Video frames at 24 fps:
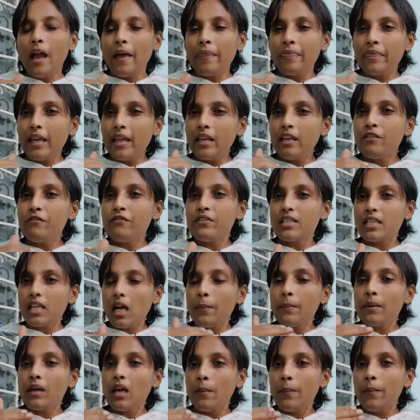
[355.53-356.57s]
And then if it's
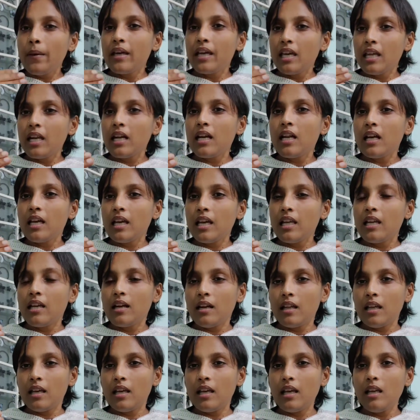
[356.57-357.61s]
coming up again and again
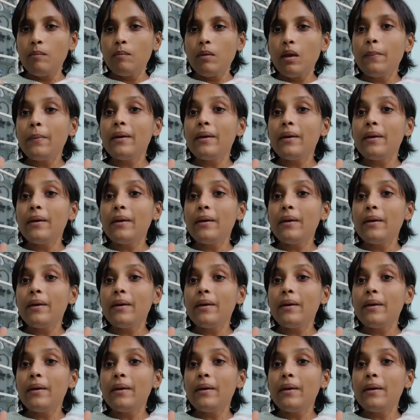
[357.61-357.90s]
and again,